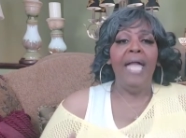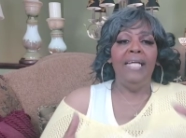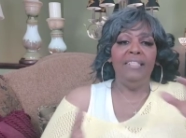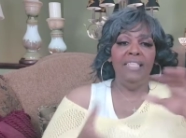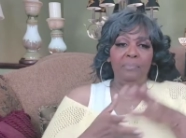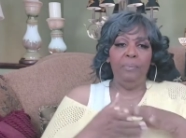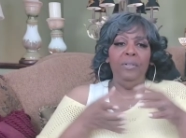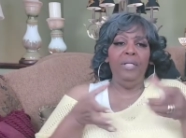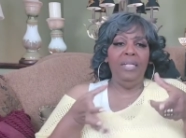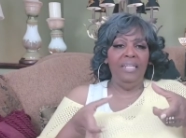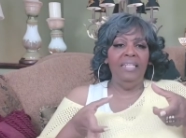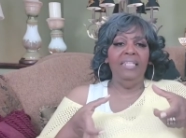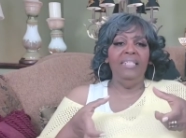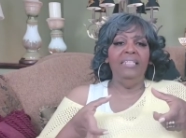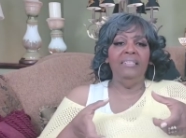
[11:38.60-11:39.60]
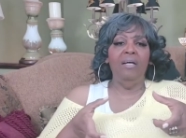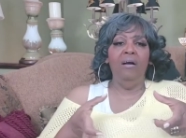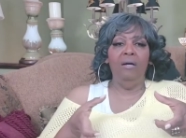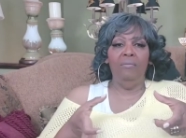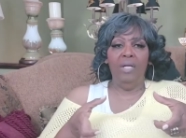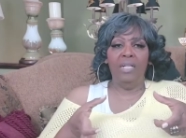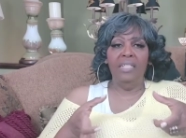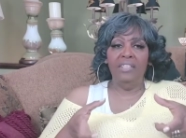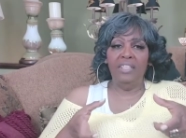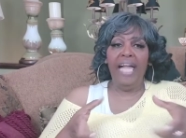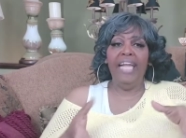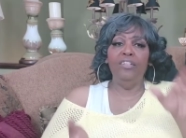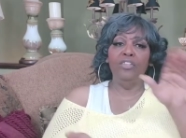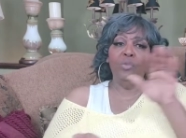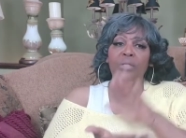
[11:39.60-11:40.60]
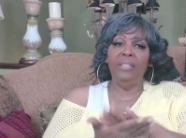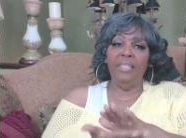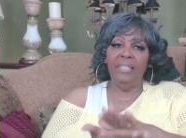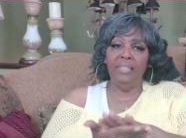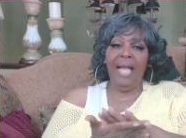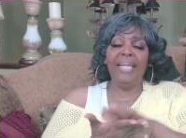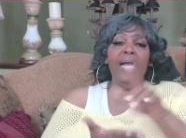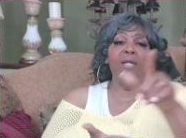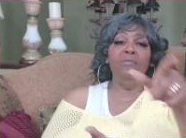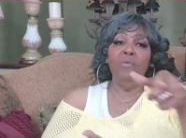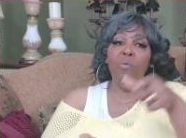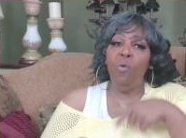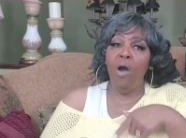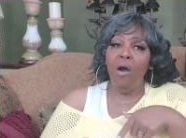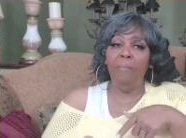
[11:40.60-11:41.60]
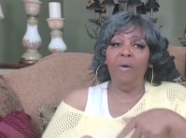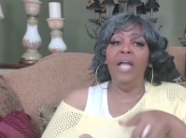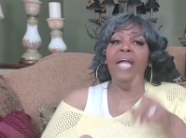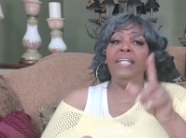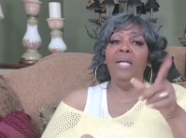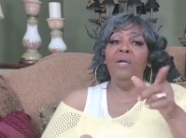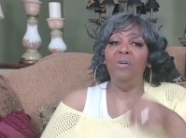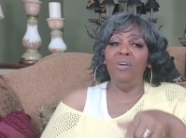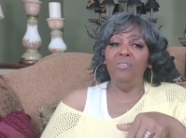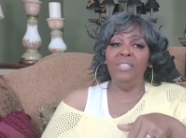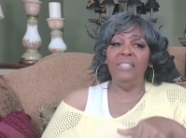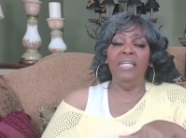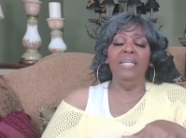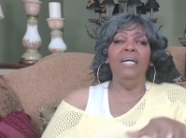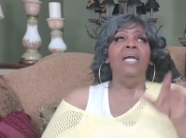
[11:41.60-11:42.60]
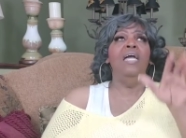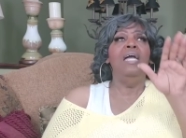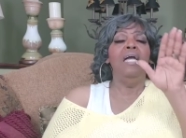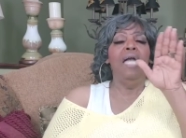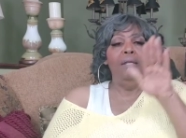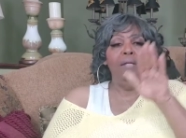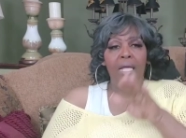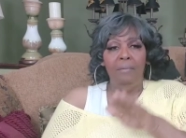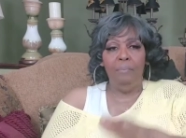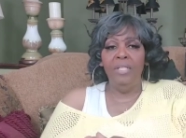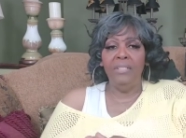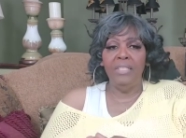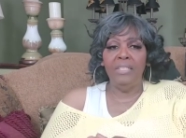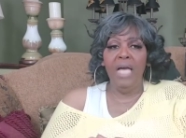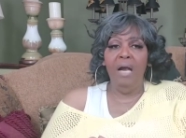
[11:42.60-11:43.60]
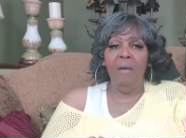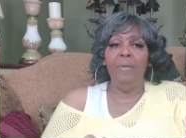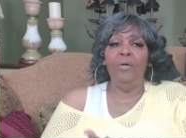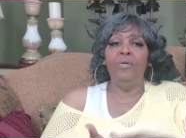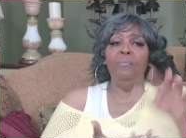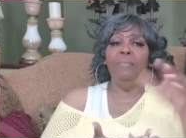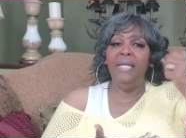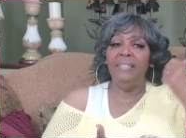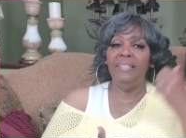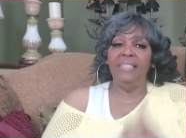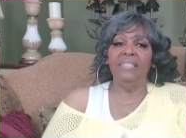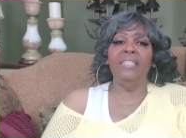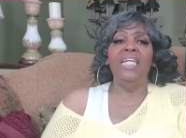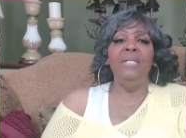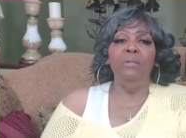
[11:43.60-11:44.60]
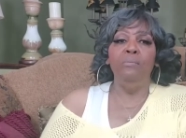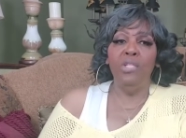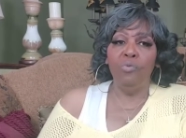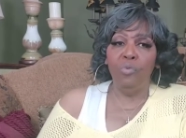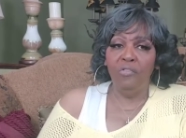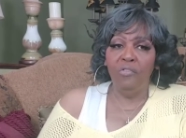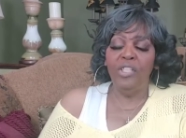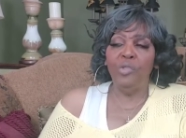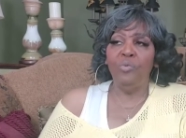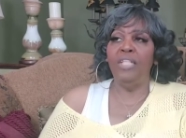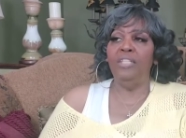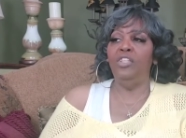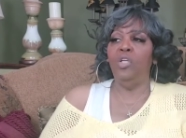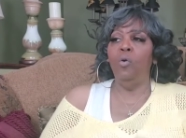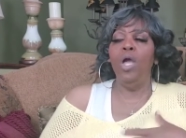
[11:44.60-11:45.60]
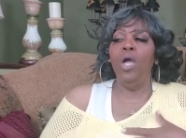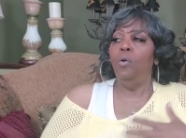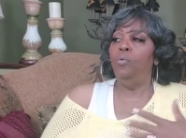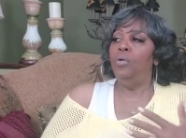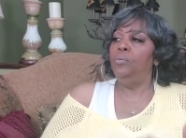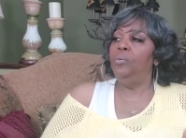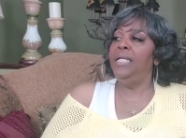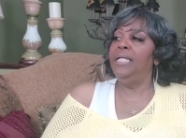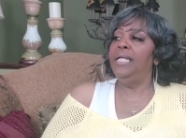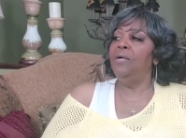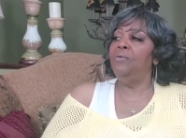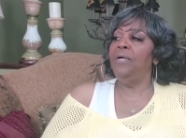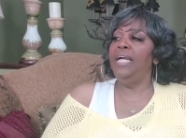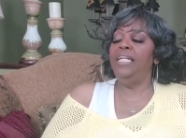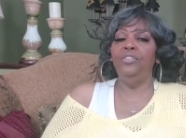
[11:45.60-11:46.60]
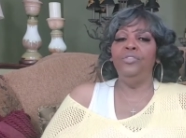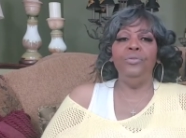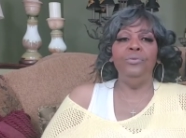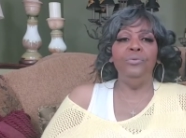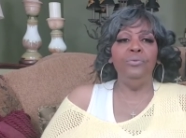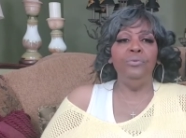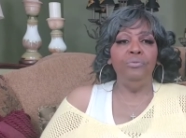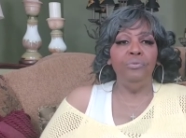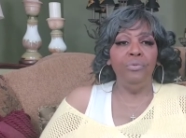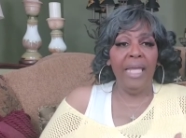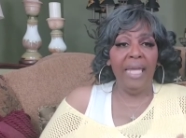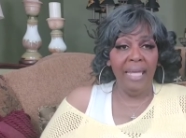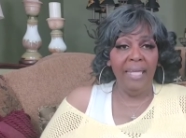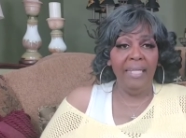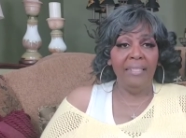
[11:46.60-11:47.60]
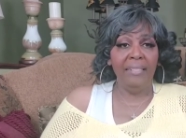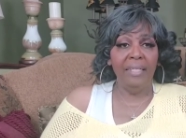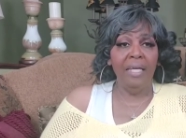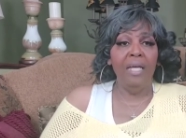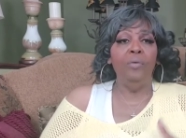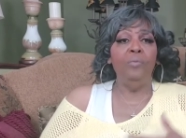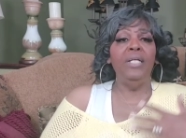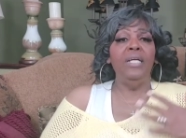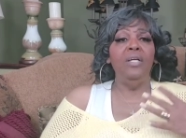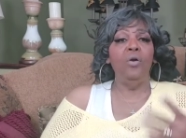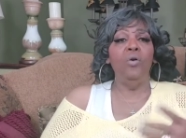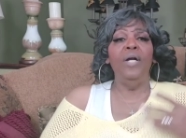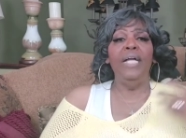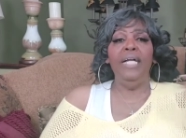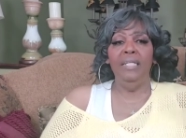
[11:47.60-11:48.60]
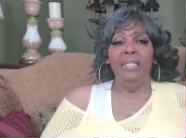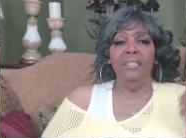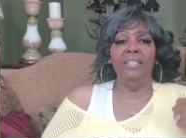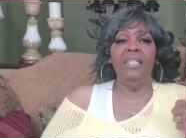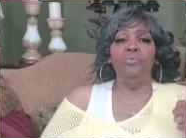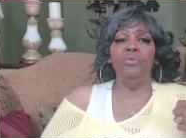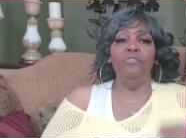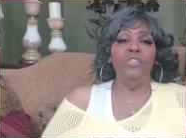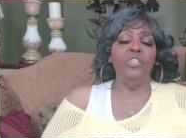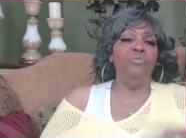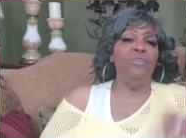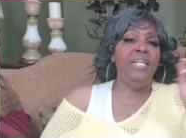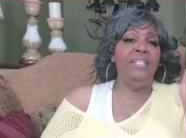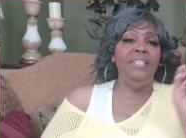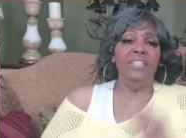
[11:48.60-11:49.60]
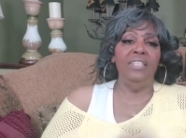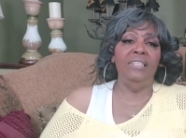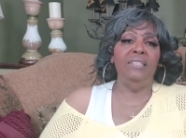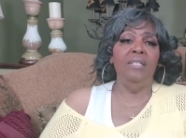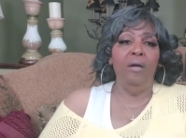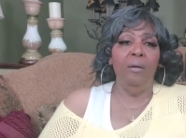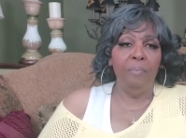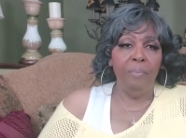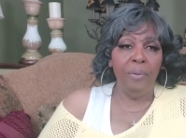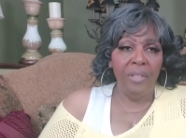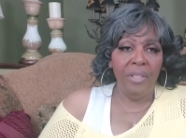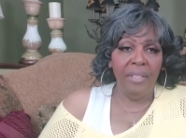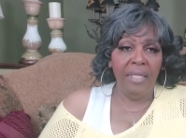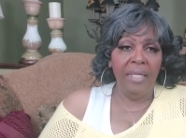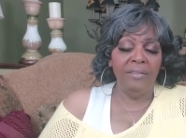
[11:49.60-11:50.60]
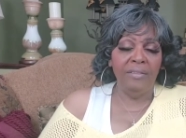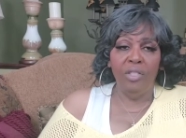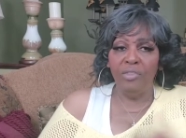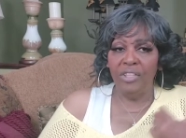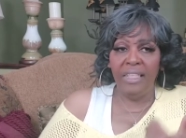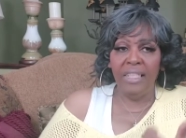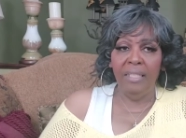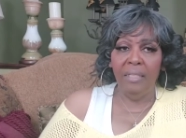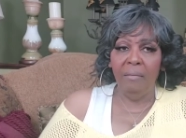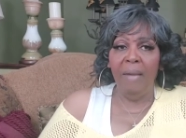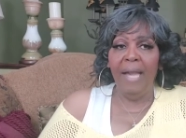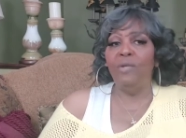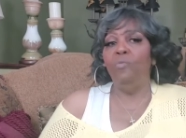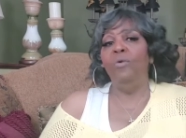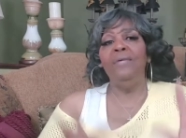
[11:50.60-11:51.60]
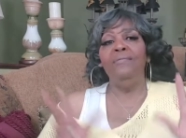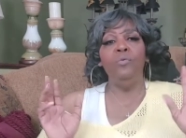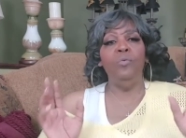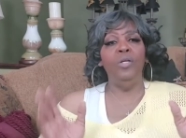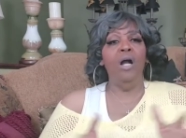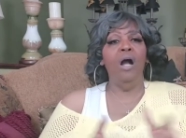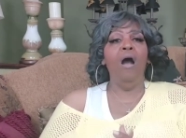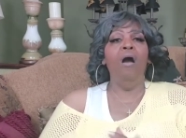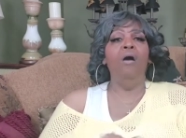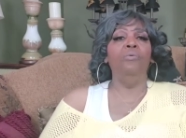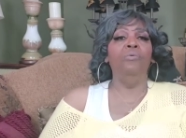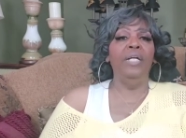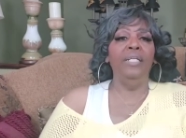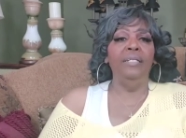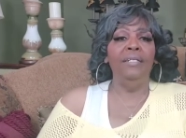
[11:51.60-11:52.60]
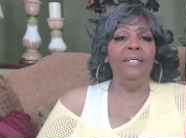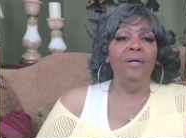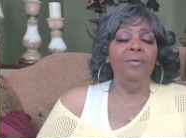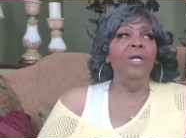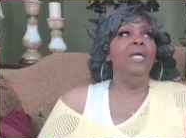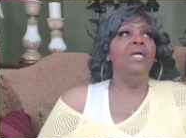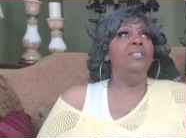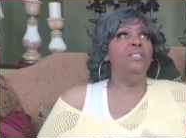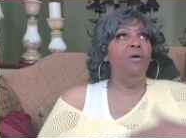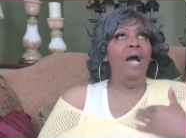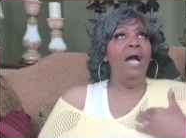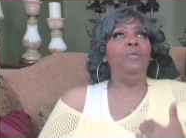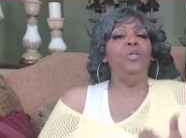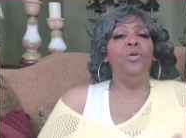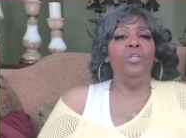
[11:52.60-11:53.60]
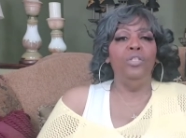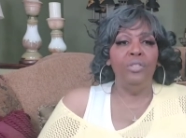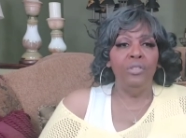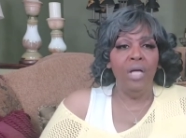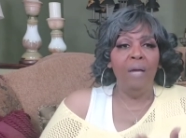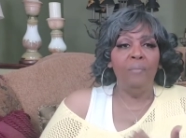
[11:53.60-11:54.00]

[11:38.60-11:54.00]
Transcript: and just put it in these containers with the, I got them for Walmart, and they were on sale, and put the top on them and just keep them in the refrigerator. So when we get ready to eat, we can go ahead and look in the refrigerator and just put it in, you know, stick it in the microwave, and we're all ready to go. So I'm gonna